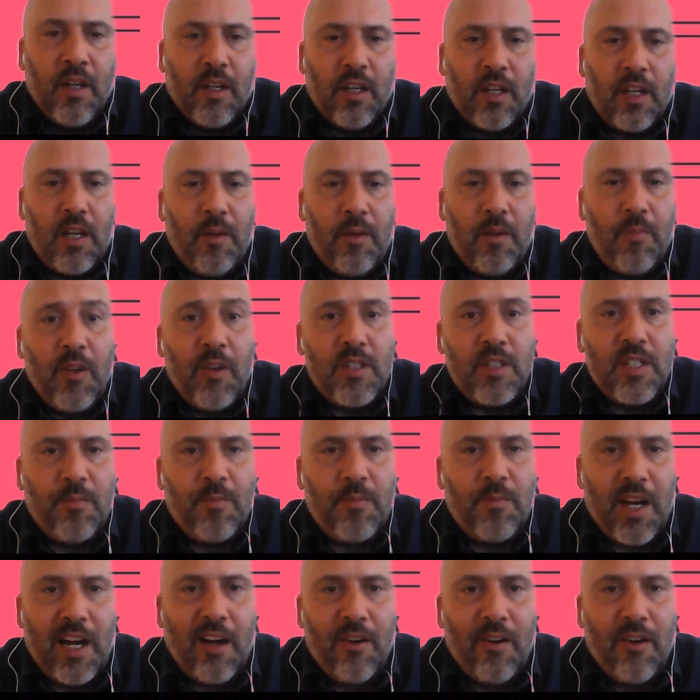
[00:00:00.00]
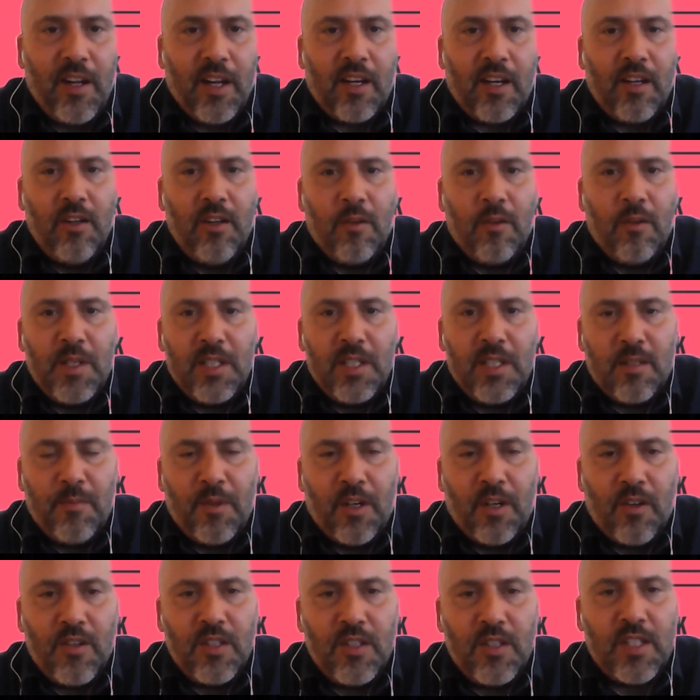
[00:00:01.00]
community power and economic
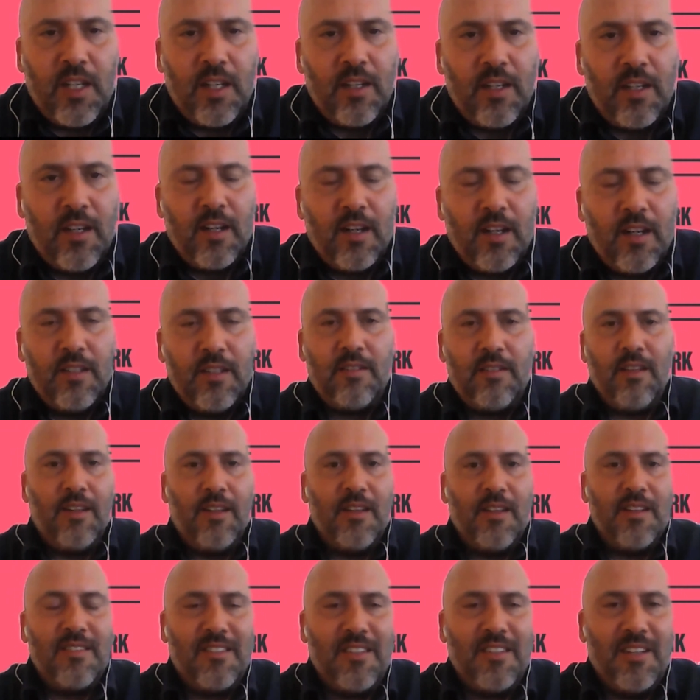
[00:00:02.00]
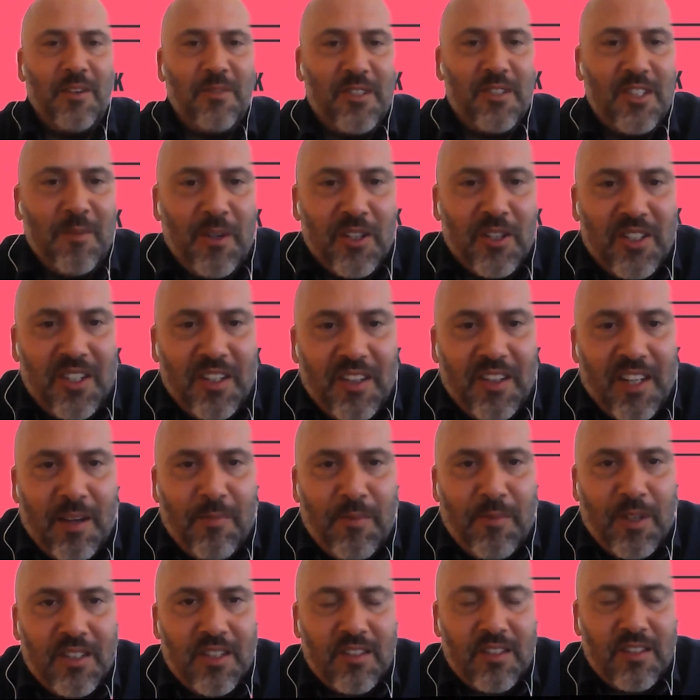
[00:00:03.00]
democracy. And you know, there was so much in there,
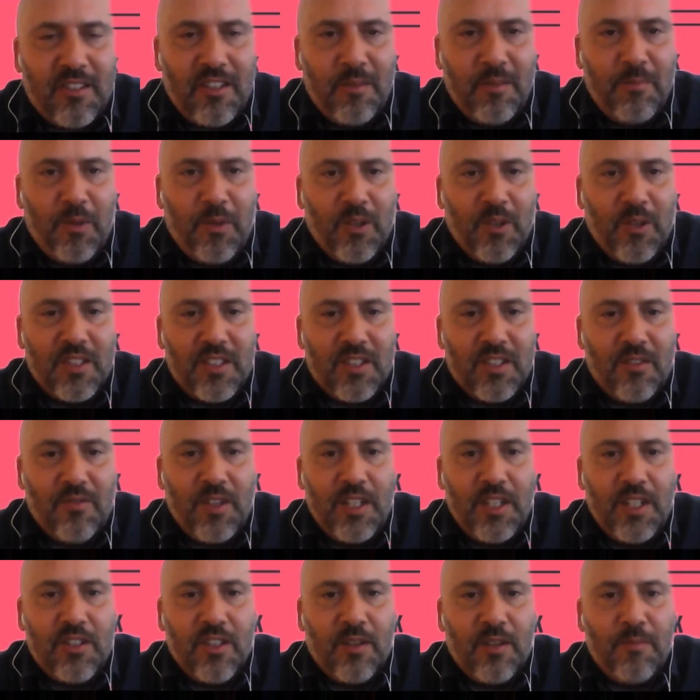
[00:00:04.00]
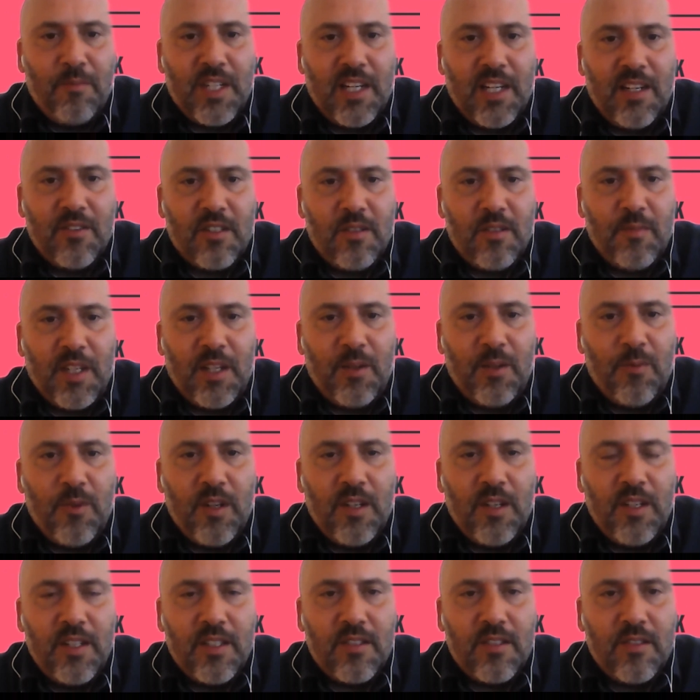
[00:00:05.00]
but just 2 points that really jumped out to me. One
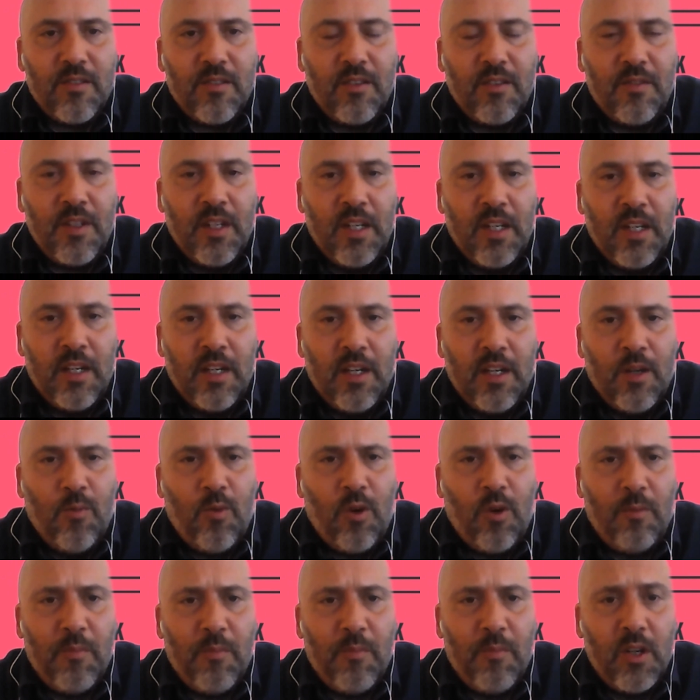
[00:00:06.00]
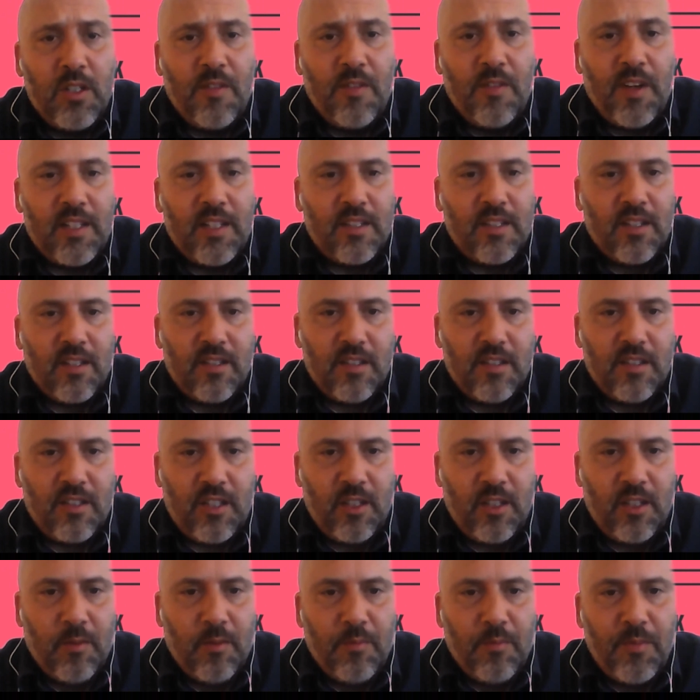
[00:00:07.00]
is sort of what motivates us as
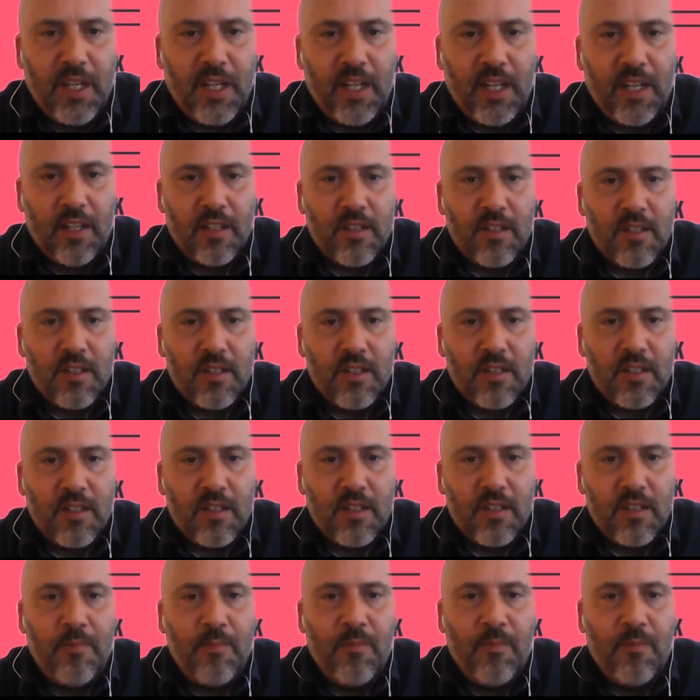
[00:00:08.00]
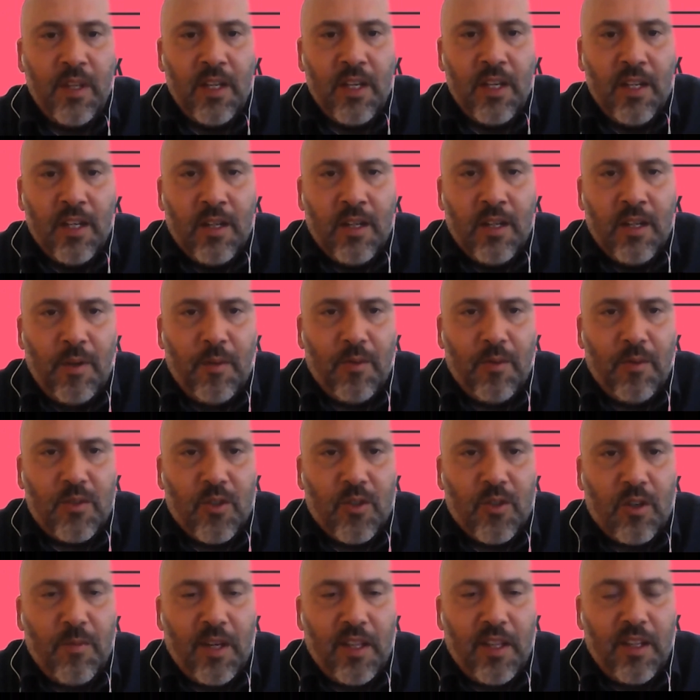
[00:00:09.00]
human beings. People
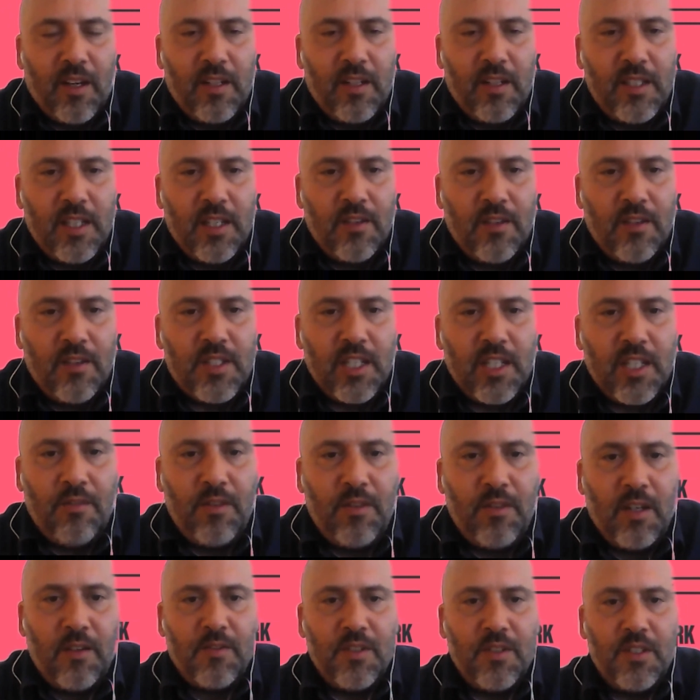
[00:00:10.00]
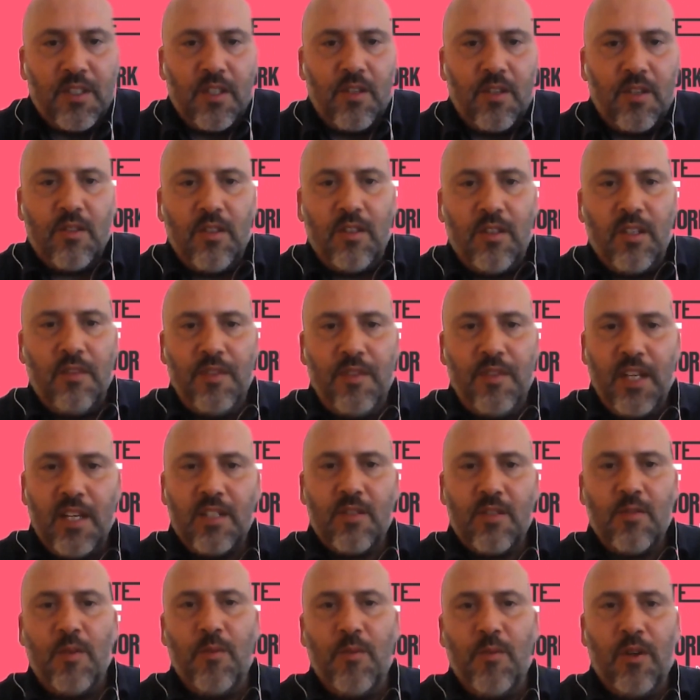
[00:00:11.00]
talk about the idea of self-love and social love. Yes,
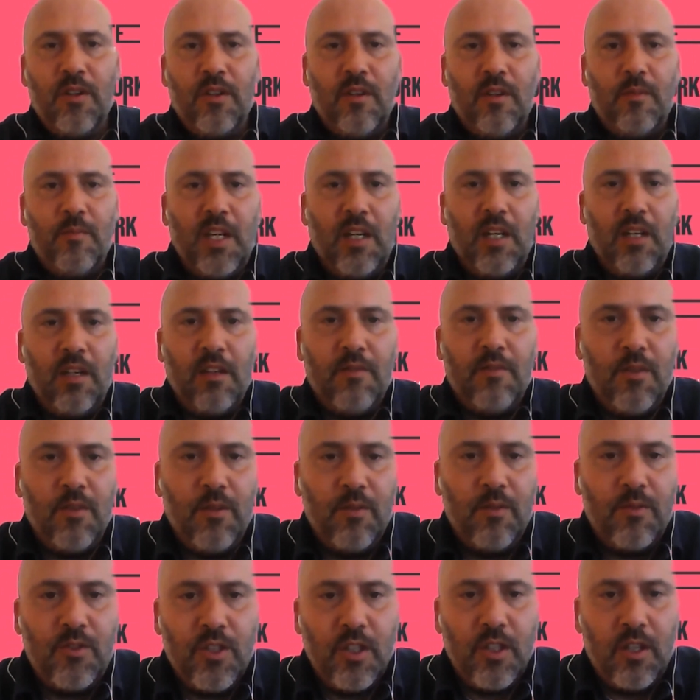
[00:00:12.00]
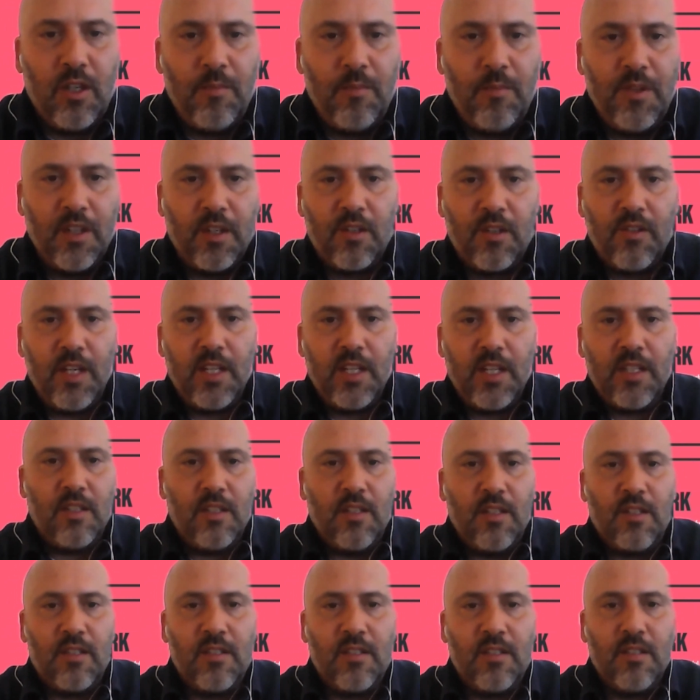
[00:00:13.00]
we want a meaningful job that creates
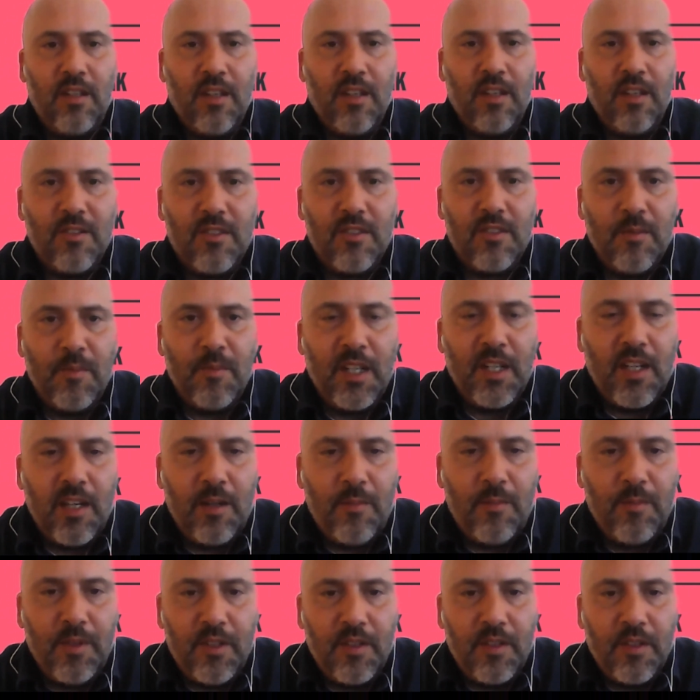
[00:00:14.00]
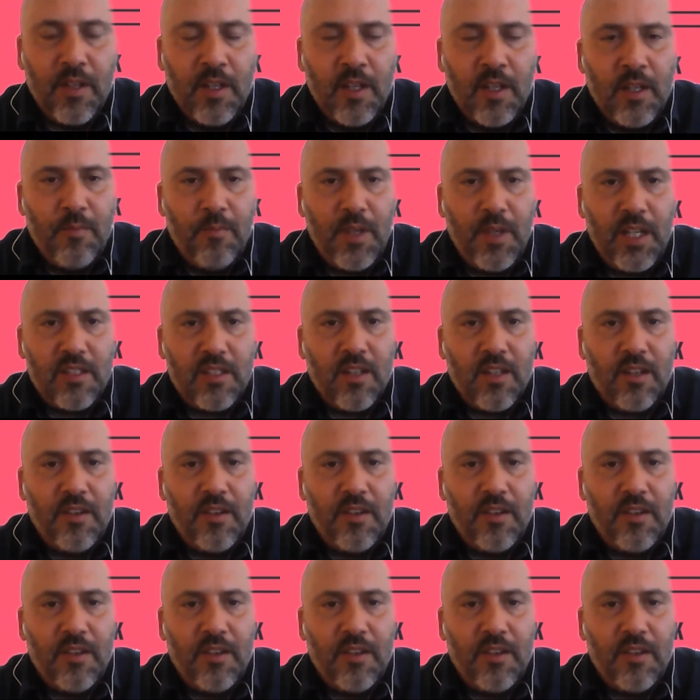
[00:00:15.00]
us, you know, some income and meets our